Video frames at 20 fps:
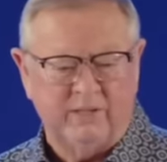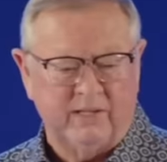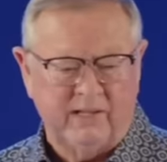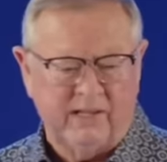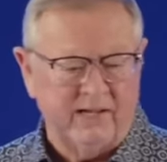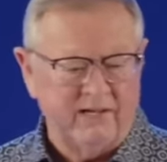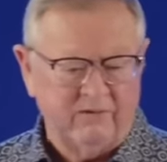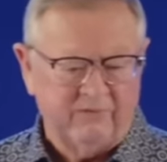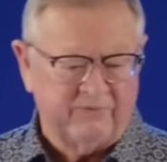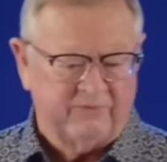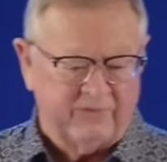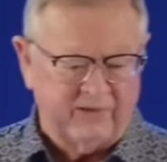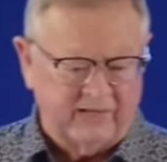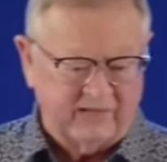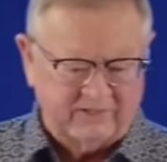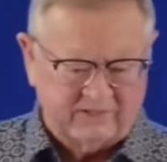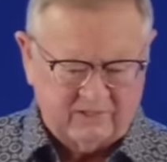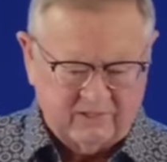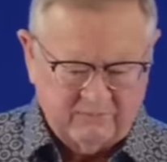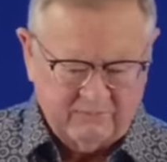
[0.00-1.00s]
but I don't
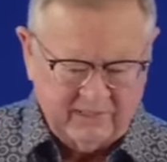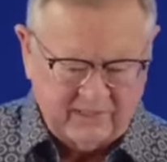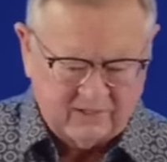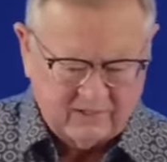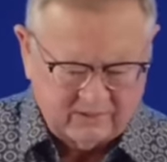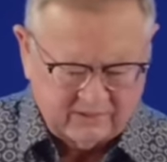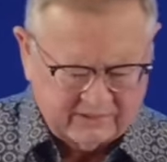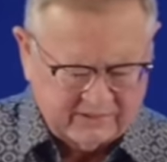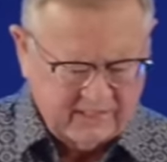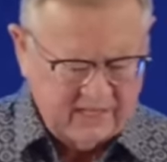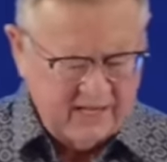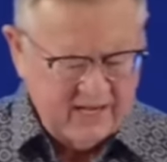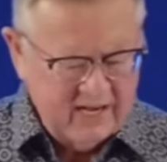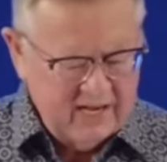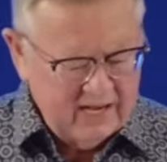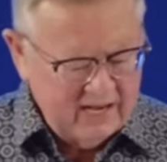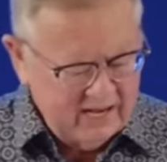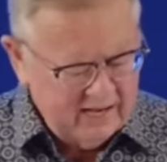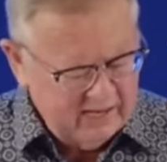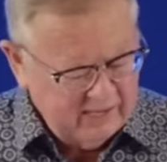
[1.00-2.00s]
think so because
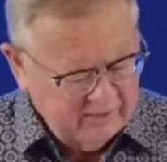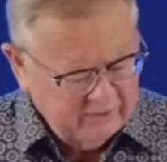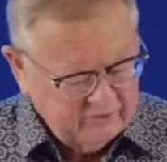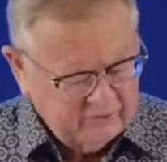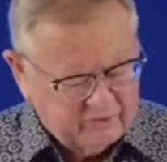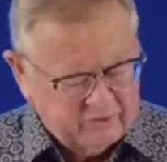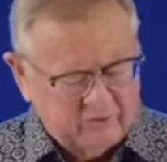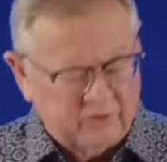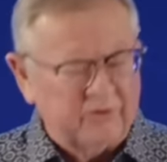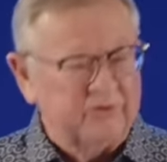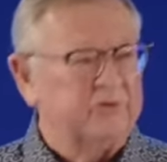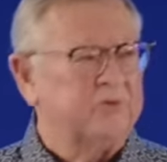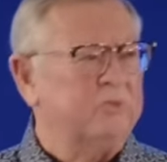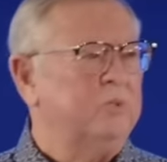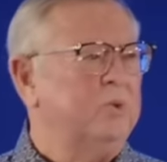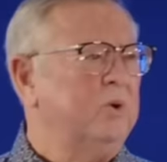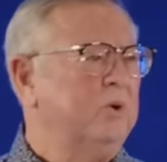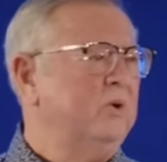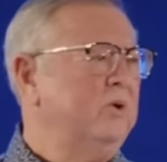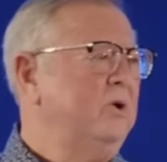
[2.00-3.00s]
angels
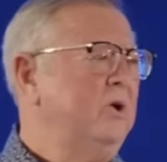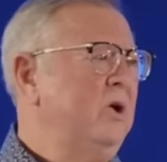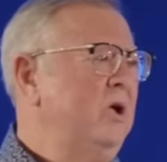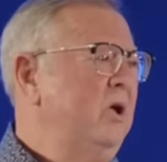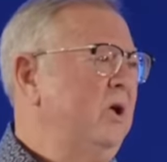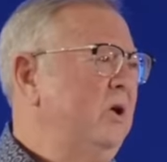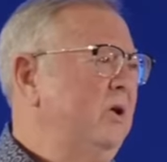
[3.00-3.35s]
were,